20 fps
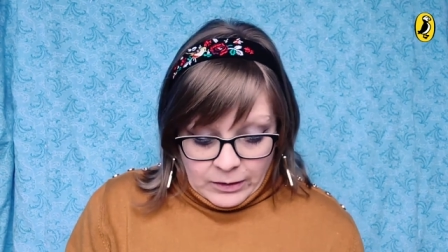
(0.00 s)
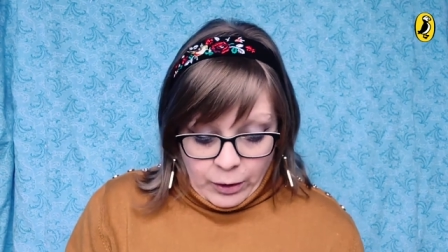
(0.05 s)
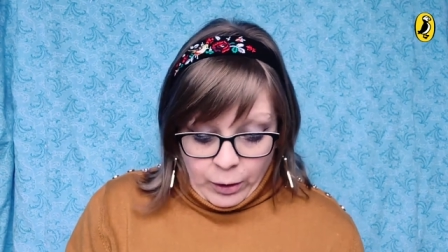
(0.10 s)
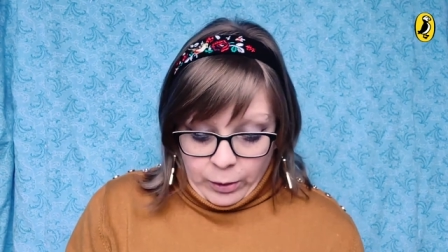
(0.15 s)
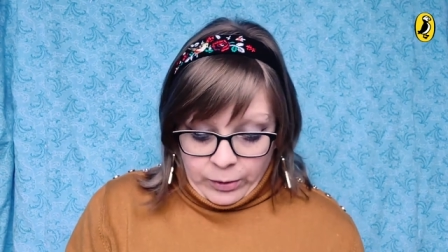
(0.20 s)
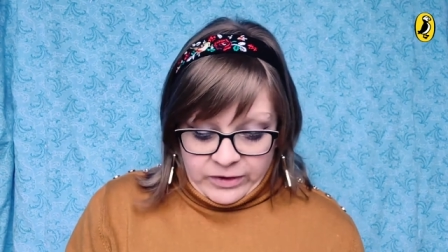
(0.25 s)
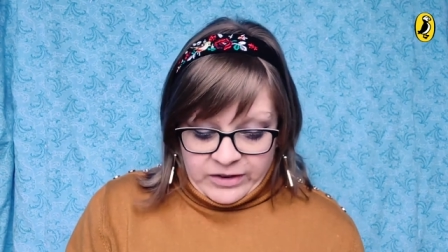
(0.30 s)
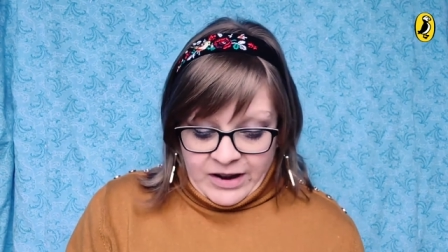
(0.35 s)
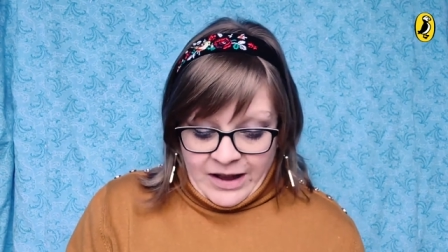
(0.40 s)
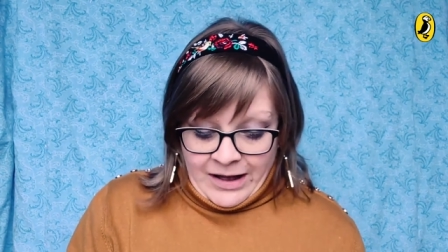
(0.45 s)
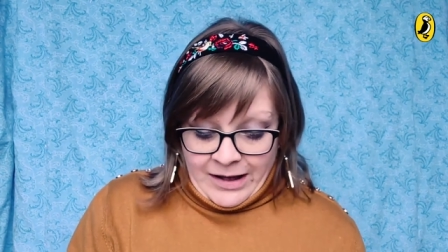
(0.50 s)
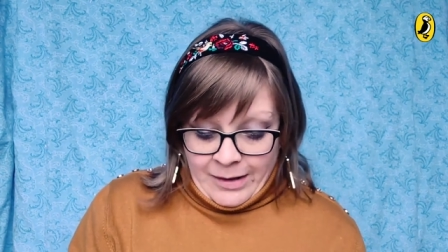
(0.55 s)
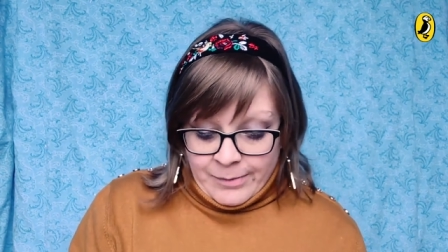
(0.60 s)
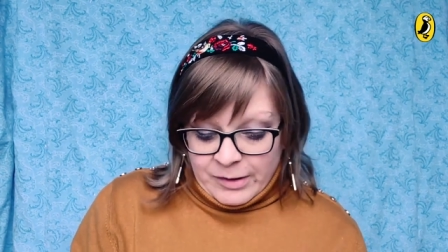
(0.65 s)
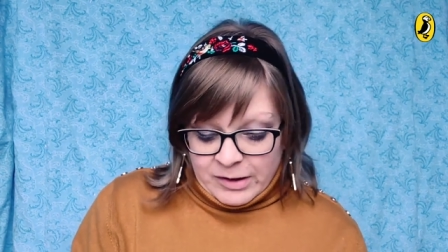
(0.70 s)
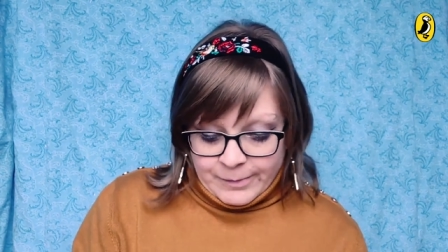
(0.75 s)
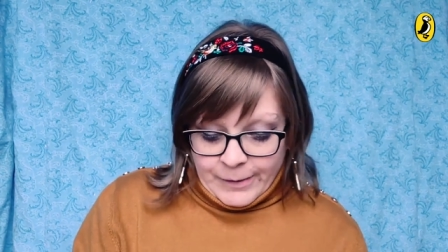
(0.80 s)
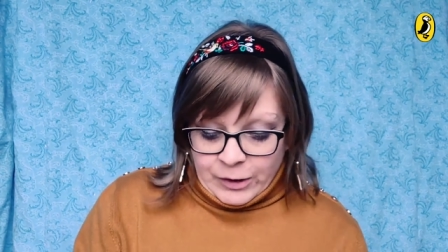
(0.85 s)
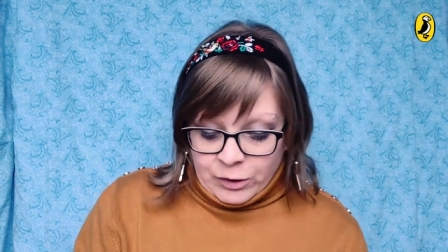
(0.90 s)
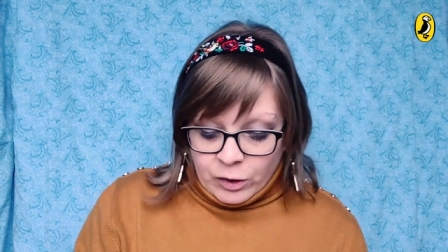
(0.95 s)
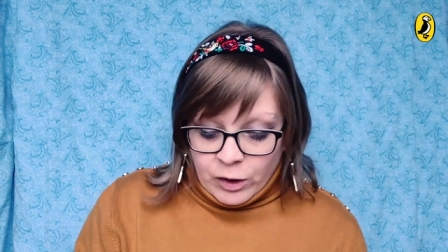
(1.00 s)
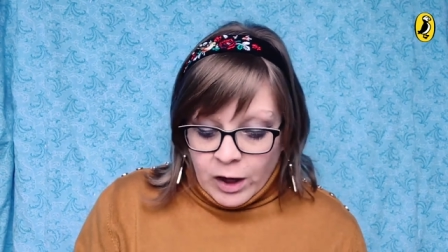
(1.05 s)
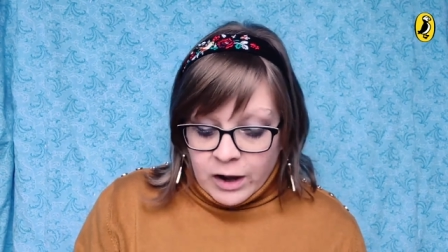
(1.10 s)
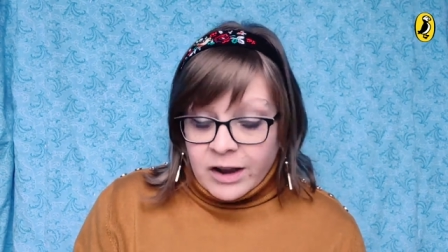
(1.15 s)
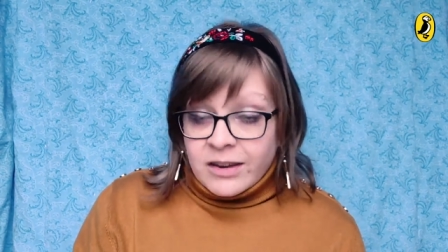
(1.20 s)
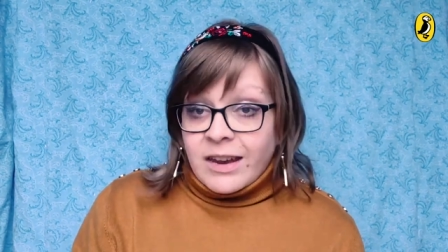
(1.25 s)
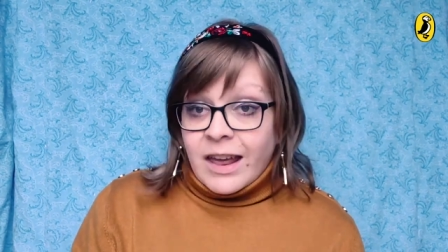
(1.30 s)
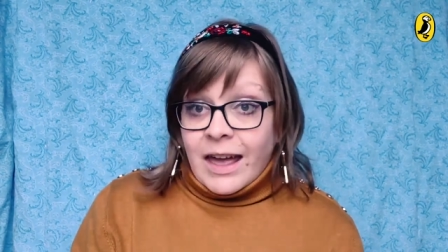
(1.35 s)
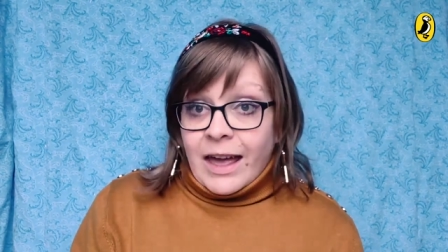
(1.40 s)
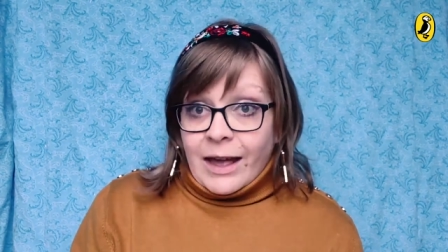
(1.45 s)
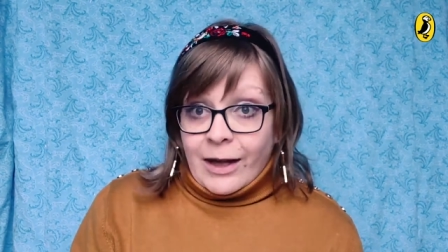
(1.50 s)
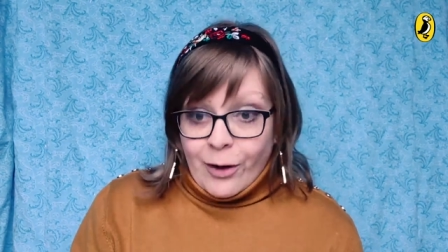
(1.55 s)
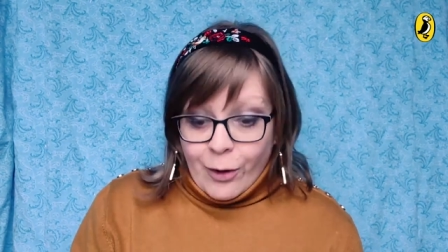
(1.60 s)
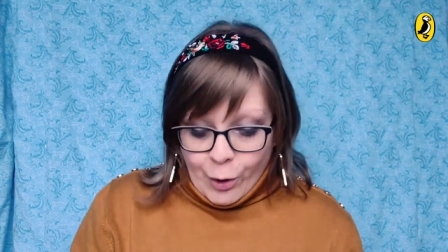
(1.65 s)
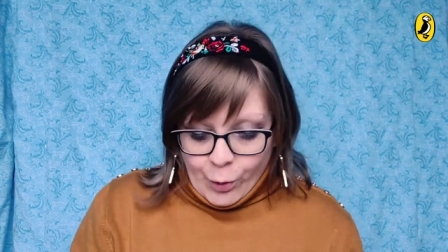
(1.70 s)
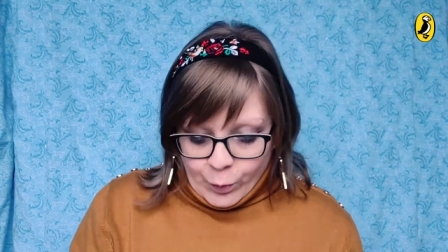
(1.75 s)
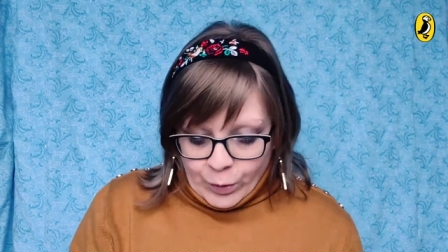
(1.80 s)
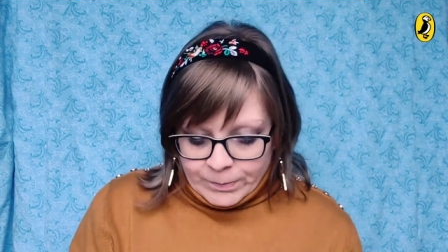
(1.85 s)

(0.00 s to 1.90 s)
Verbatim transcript: all the time, especially on a day